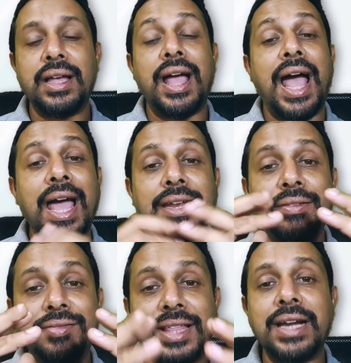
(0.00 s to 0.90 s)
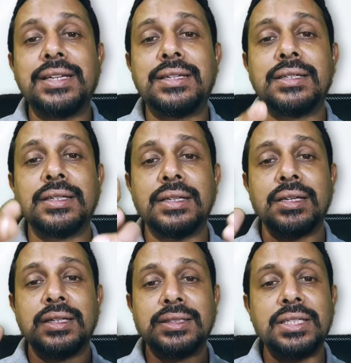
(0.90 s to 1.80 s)
and if that
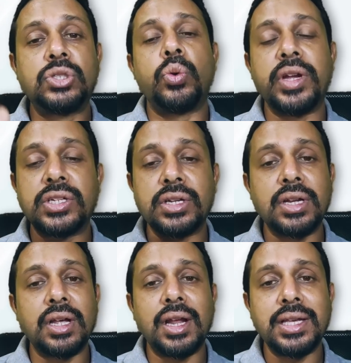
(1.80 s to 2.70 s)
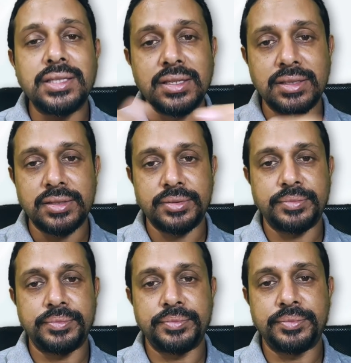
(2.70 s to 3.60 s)
situation arises.
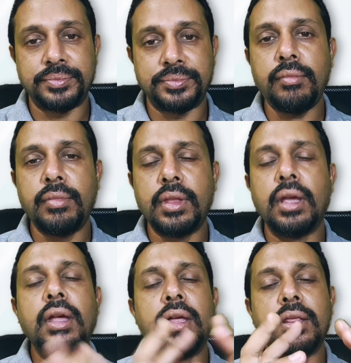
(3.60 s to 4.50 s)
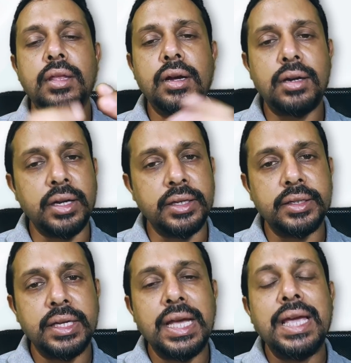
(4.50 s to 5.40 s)
Thirdly,
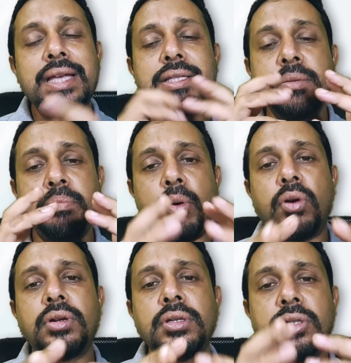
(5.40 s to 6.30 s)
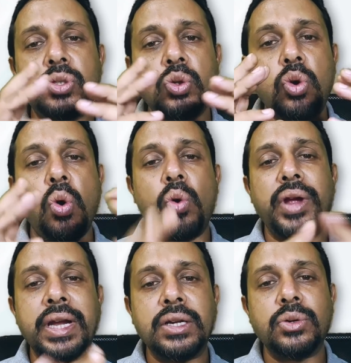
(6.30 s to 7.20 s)
it's important to go
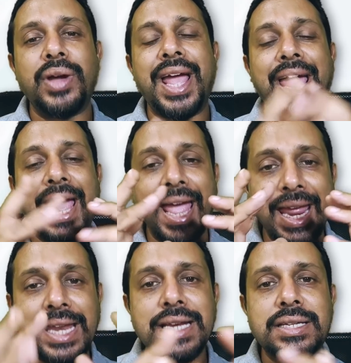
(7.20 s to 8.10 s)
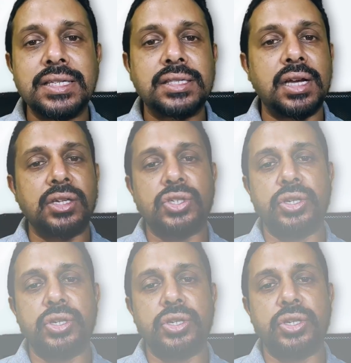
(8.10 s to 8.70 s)
into any discussion